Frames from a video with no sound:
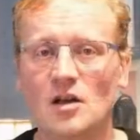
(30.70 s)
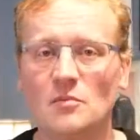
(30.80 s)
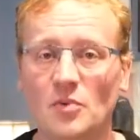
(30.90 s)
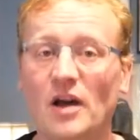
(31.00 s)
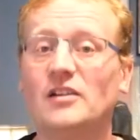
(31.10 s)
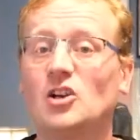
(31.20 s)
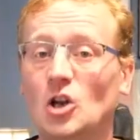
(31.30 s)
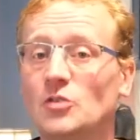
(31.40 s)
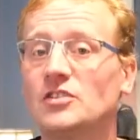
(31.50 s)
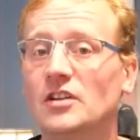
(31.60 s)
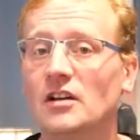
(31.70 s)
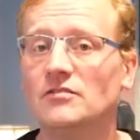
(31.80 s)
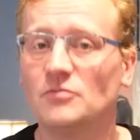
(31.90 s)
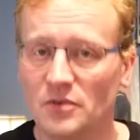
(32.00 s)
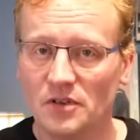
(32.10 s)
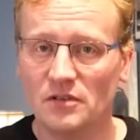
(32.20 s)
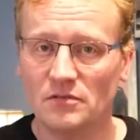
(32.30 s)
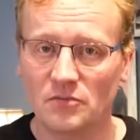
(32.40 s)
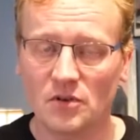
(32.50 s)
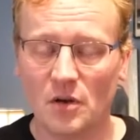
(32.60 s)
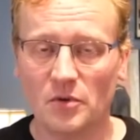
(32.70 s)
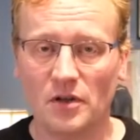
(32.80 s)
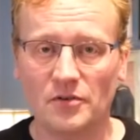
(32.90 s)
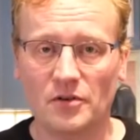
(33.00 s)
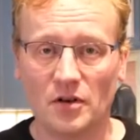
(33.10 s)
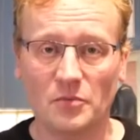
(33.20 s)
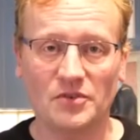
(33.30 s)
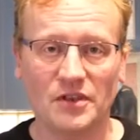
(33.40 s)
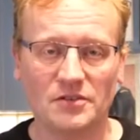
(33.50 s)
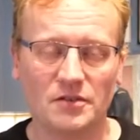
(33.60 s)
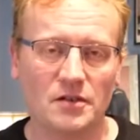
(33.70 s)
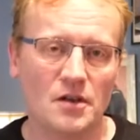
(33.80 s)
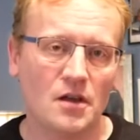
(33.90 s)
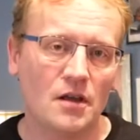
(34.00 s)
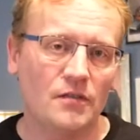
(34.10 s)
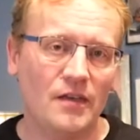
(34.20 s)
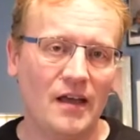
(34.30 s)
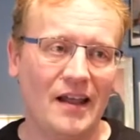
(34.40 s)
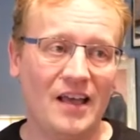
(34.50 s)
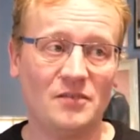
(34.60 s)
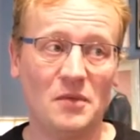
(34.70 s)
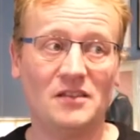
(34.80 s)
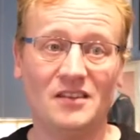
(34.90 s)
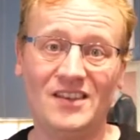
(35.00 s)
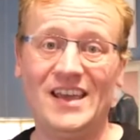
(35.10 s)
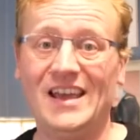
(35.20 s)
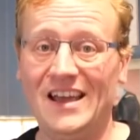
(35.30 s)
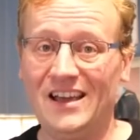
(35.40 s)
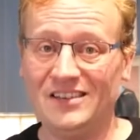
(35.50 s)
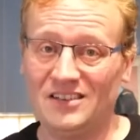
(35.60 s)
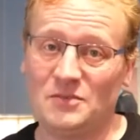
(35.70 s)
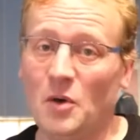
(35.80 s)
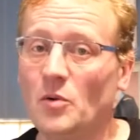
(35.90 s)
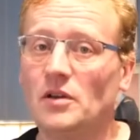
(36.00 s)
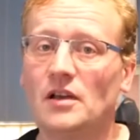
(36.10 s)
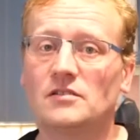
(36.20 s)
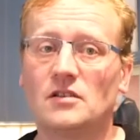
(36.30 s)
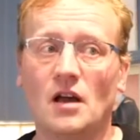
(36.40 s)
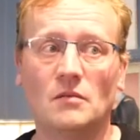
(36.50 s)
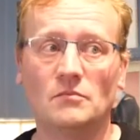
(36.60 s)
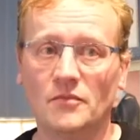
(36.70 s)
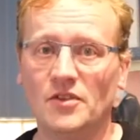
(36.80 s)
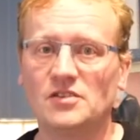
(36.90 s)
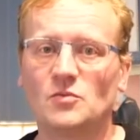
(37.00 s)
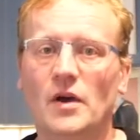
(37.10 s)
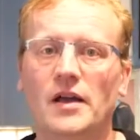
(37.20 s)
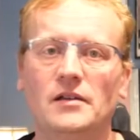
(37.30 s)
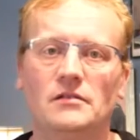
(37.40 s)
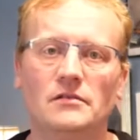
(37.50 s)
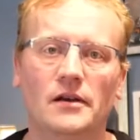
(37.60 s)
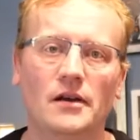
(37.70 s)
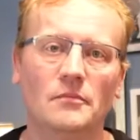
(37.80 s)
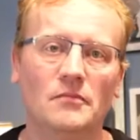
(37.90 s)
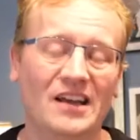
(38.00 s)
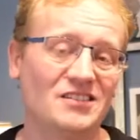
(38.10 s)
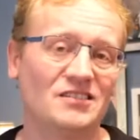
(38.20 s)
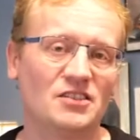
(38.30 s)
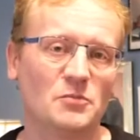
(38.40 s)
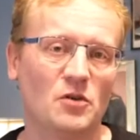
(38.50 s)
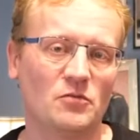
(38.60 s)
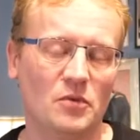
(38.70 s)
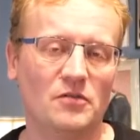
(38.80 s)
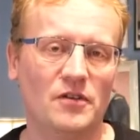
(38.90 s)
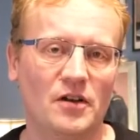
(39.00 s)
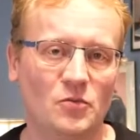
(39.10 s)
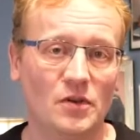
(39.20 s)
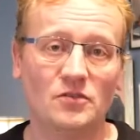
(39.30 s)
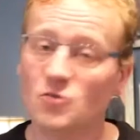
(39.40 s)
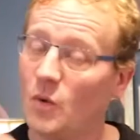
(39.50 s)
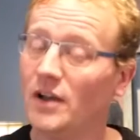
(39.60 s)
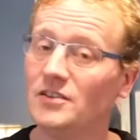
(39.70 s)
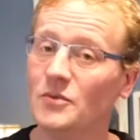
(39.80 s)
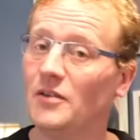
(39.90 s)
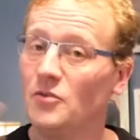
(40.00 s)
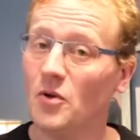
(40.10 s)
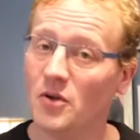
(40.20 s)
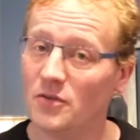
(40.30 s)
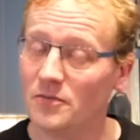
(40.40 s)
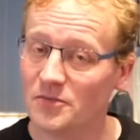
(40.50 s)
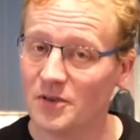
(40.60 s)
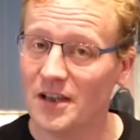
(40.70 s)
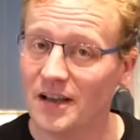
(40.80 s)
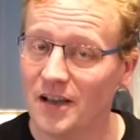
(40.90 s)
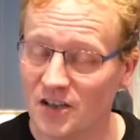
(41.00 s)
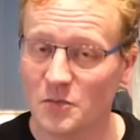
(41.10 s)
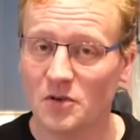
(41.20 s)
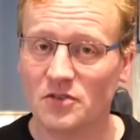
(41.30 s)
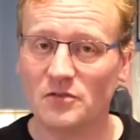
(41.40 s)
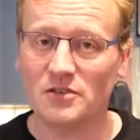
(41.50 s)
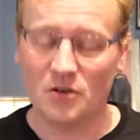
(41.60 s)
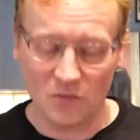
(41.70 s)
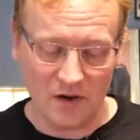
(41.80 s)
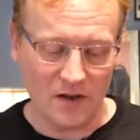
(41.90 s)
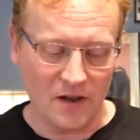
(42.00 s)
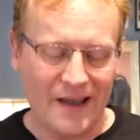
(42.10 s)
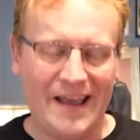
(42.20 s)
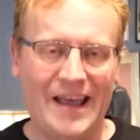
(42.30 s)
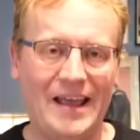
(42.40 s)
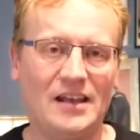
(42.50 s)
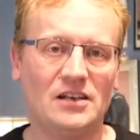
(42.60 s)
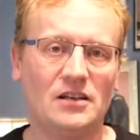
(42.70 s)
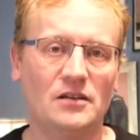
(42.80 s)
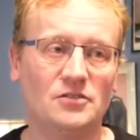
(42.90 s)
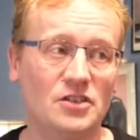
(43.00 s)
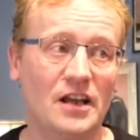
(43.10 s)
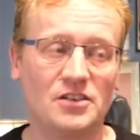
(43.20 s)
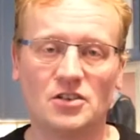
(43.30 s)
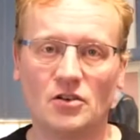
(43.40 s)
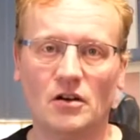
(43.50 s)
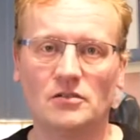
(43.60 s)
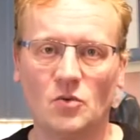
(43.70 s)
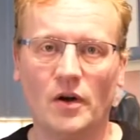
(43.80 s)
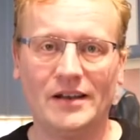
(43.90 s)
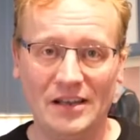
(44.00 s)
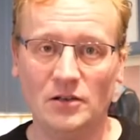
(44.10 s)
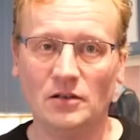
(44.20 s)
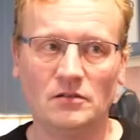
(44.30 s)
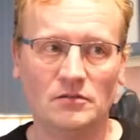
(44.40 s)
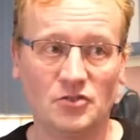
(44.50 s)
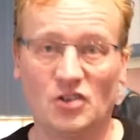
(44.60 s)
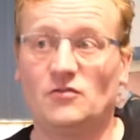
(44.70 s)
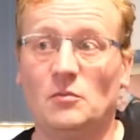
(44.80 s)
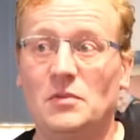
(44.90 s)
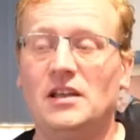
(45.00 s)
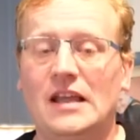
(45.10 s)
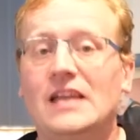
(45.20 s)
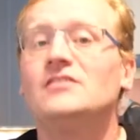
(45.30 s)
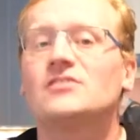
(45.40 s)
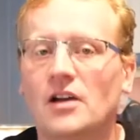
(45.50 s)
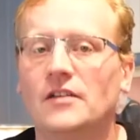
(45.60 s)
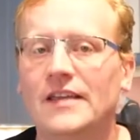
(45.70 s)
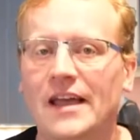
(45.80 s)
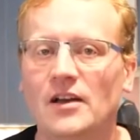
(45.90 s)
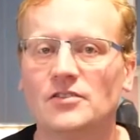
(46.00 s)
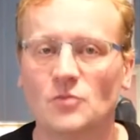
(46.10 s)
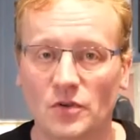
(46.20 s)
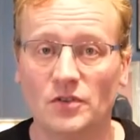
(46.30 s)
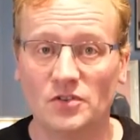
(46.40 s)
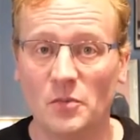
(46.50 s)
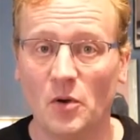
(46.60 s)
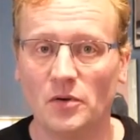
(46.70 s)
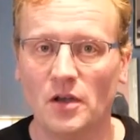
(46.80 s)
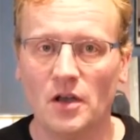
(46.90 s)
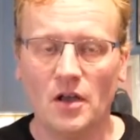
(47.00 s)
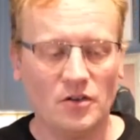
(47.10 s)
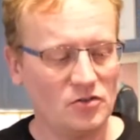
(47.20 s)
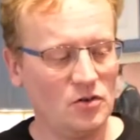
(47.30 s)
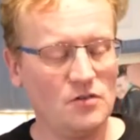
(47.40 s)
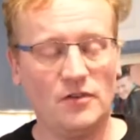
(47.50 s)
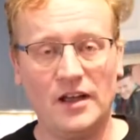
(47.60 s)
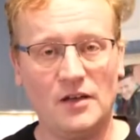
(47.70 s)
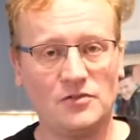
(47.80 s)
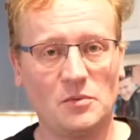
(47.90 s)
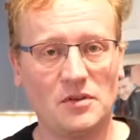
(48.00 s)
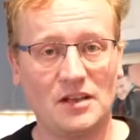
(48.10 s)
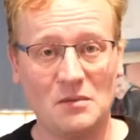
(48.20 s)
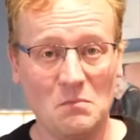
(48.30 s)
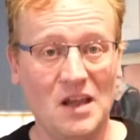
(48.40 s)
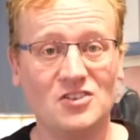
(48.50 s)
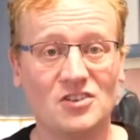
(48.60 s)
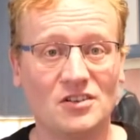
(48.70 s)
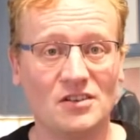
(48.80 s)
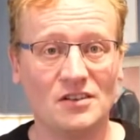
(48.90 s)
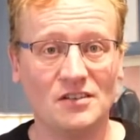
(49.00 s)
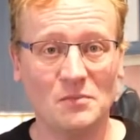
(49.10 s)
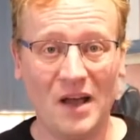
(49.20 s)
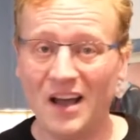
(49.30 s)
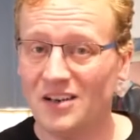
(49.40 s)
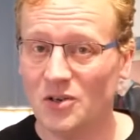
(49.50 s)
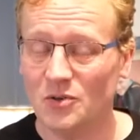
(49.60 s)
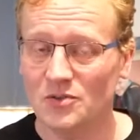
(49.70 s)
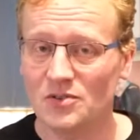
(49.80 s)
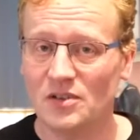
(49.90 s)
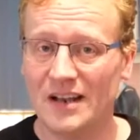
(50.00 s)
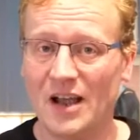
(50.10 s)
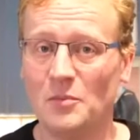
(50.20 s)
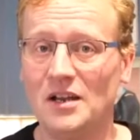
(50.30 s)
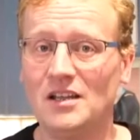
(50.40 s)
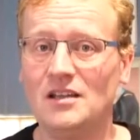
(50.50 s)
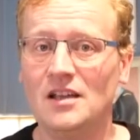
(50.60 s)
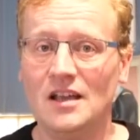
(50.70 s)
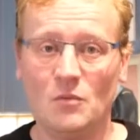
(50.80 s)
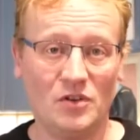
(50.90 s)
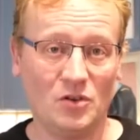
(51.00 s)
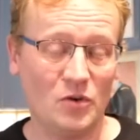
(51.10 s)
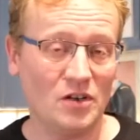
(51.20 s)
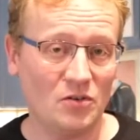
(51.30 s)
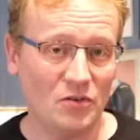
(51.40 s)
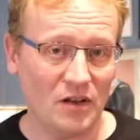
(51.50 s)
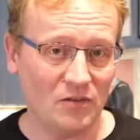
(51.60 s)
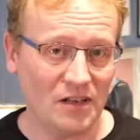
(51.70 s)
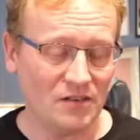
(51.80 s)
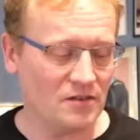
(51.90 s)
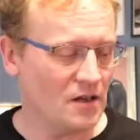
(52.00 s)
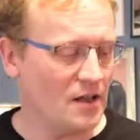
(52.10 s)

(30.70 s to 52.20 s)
but close enough, within a couple of 100 kilometers actually, that has meant that the smoke has come this way. Actually, the smoke from one of the fires went twice around the earth. So yeah, smoke travels a long way. And she actually got quite ill just from being inside the house with the smoke. So if I have something that can measure the particles and how many, what the critical level is,